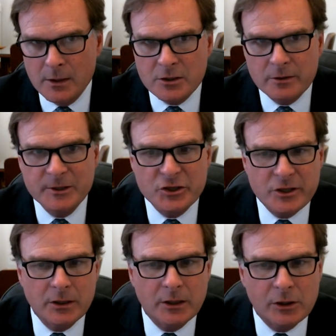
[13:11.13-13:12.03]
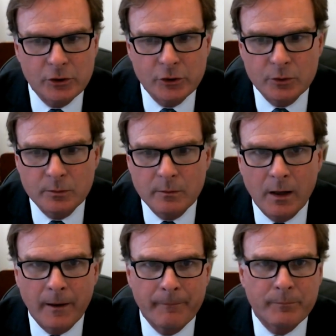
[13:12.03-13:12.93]
So let me just conclude
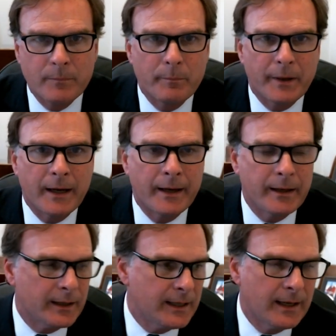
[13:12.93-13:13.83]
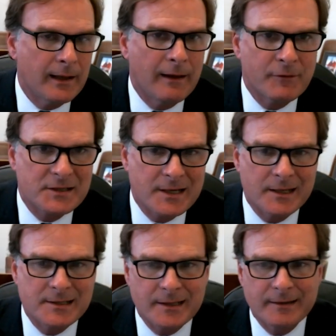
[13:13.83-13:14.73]
by, again,
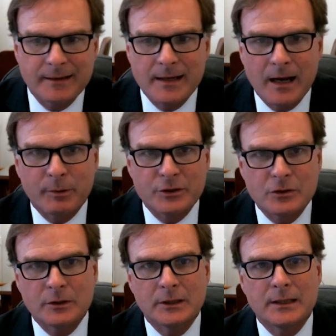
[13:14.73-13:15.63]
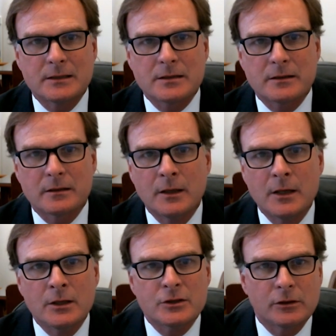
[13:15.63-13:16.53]
emphasizing, I think, the opportunity to
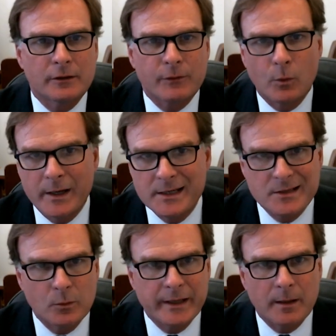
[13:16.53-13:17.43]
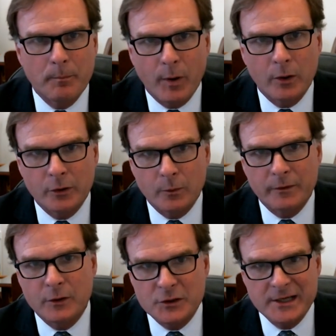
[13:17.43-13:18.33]
look for ways that we can partner
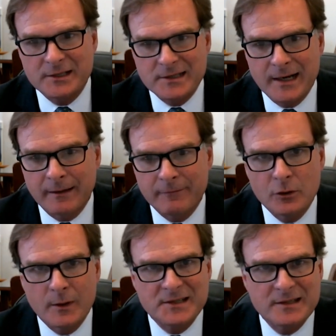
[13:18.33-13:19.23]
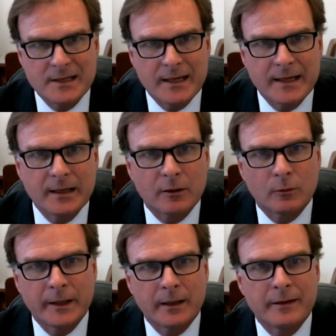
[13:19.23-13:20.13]
with folks outside of USDA
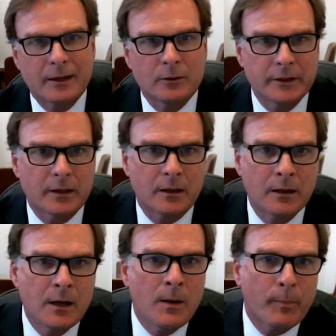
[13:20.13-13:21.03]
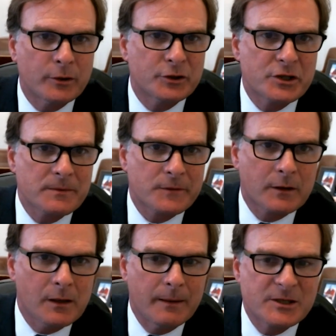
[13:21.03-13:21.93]
around not only our partnerships for
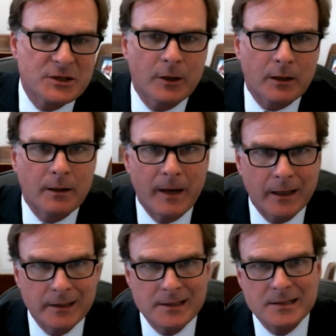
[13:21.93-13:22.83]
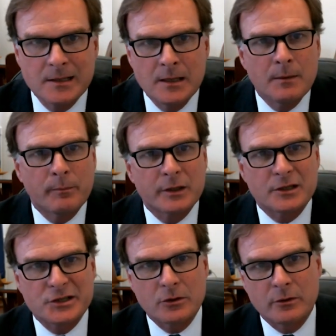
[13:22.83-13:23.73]
climate smart commodities, but
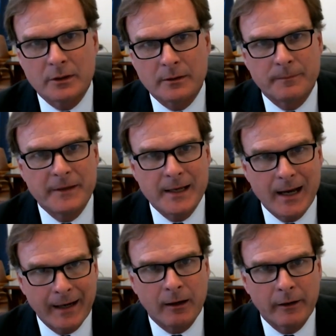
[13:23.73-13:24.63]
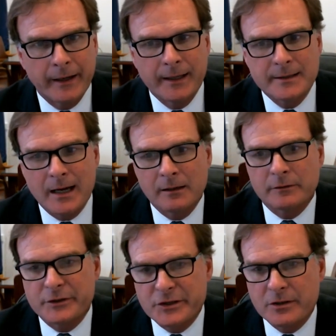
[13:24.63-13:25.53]
also the IRA
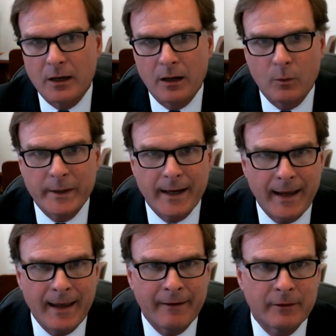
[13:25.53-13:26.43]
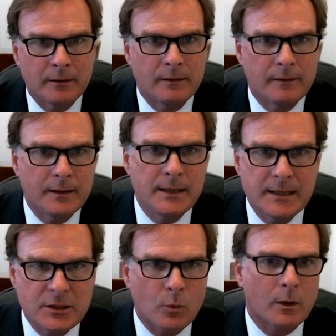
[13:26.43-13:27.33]
dollars we have, and the
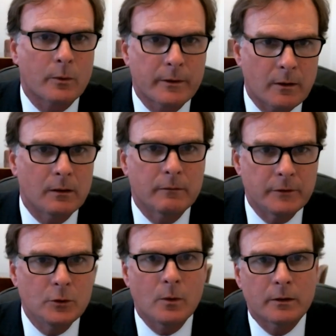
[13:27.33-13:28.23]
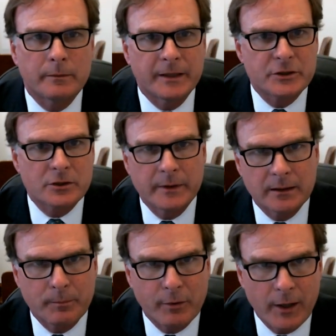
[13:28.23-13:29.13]
need to work with all of you all to make sure we
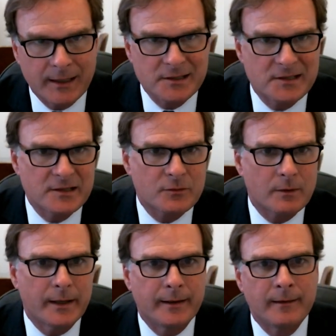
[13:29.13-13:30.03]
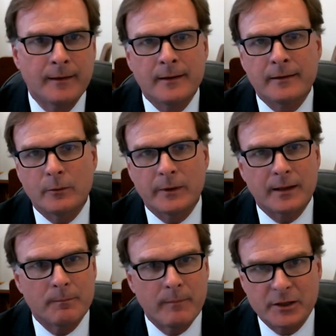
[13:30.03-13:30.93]
get the practices right, we
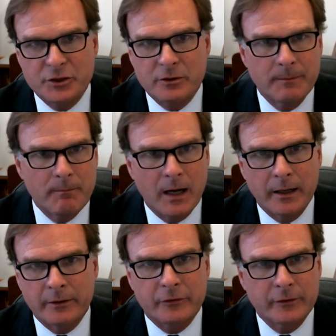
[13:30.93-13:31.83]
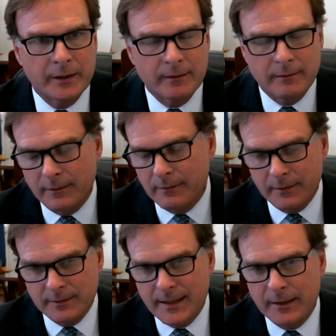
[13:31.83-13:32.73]
get measurement, monitoring,
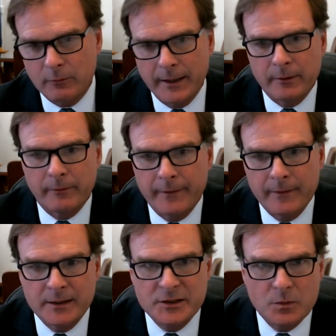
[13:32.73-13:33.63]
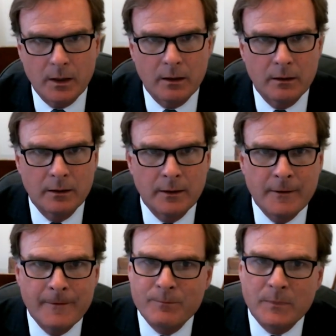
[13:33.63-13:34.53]
the data right around that as well.
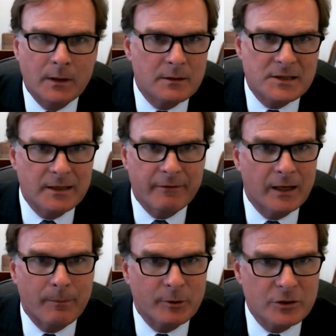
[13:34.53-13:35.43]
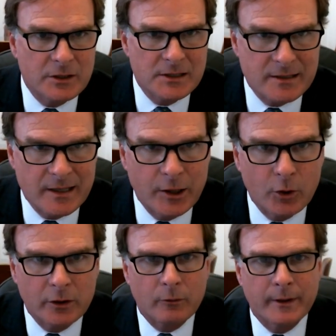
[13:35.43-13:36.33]
Significant opportunities, as I
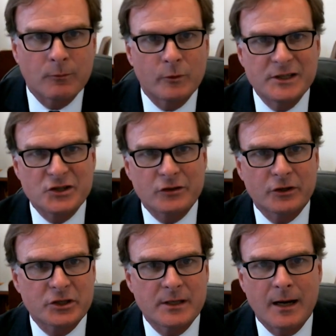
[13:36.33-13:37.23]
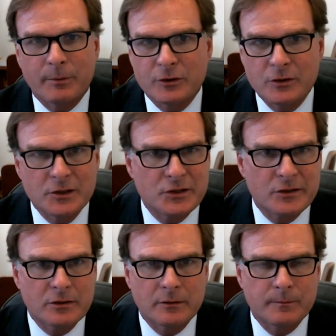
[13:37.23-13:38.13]
noted, around research and the
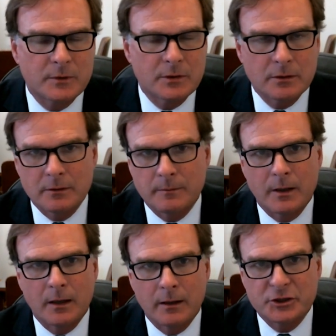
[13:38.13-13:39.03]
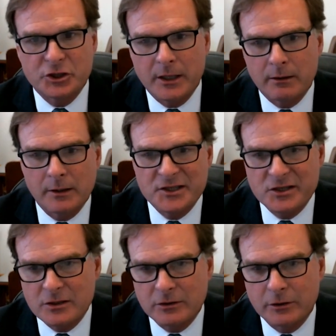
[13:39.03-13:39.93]
opportunities to share
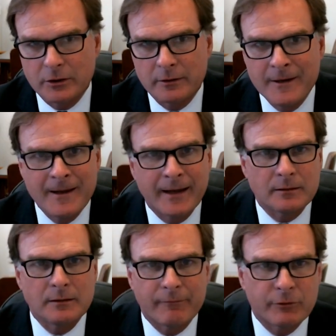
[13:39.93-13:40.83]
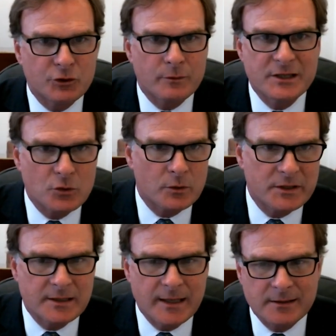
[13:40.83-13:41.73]
lessons learned and to leverage
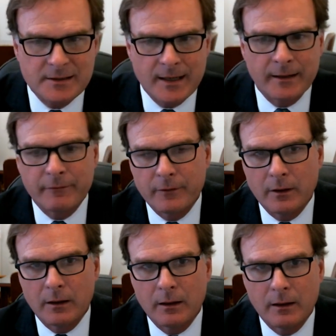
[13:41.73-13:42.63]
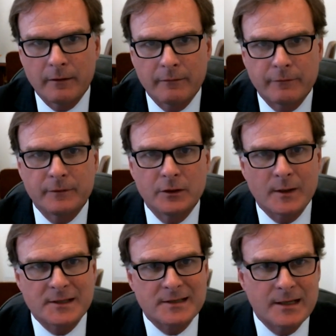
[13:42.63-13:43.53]
resources outside of
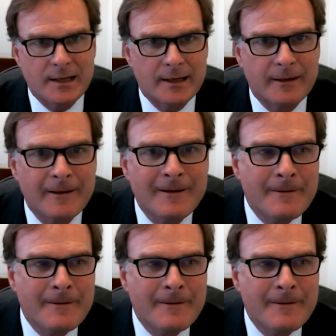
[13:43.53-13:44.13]
USDA.